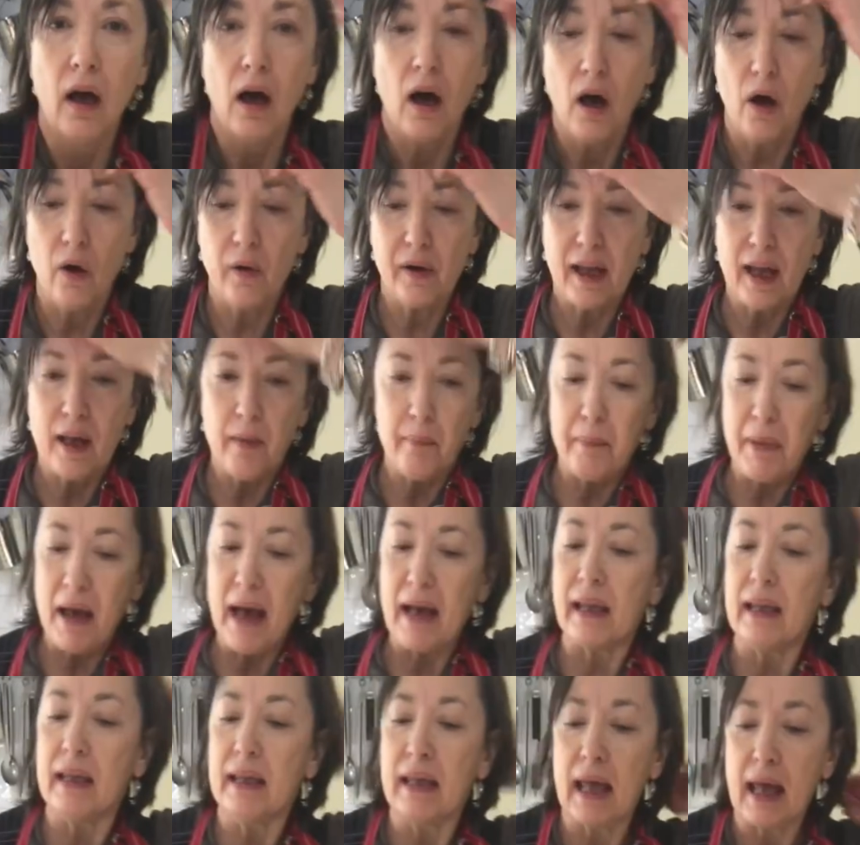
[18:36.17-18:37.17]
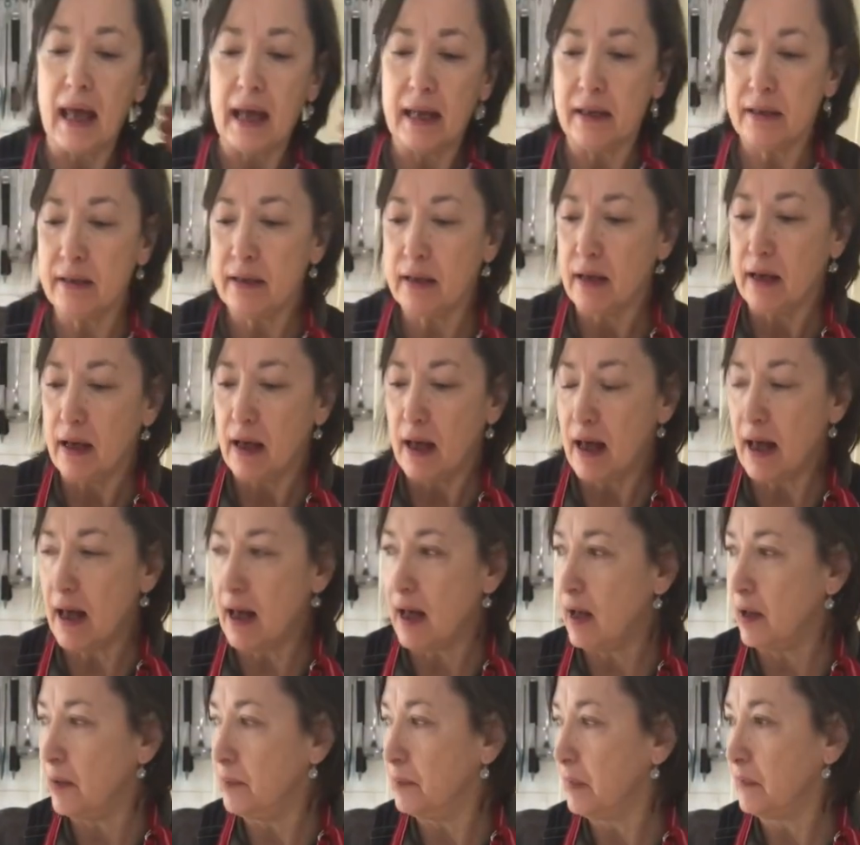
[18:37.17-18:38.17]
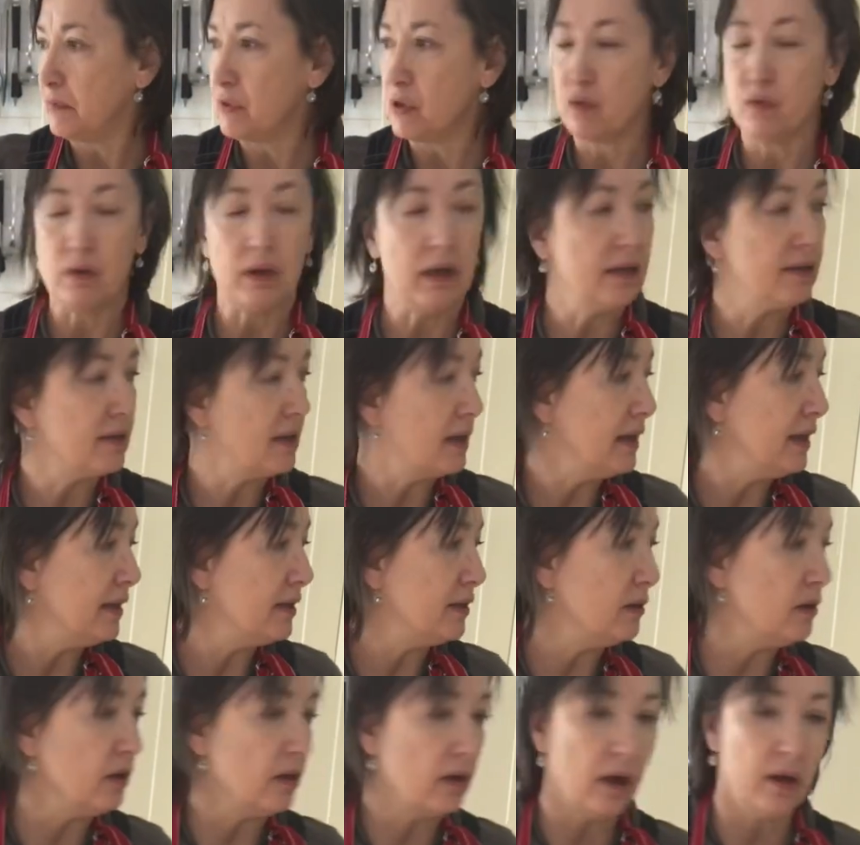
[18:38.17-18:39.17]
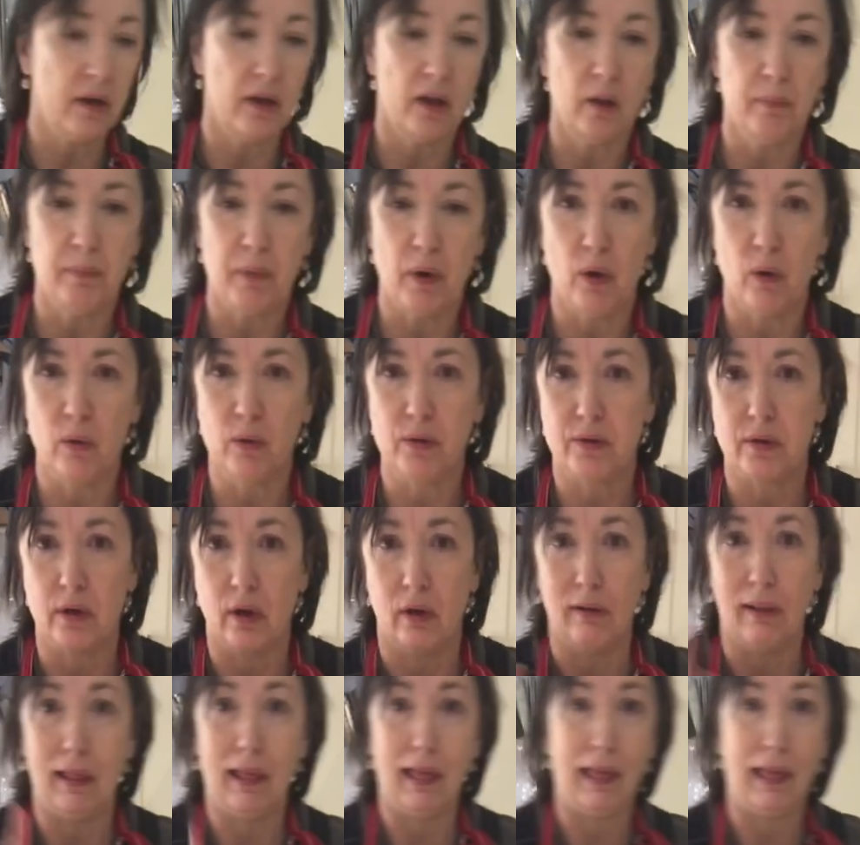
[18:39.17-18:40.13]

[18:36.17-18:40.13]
Okay, back again. I've just realised I needed another bowl, so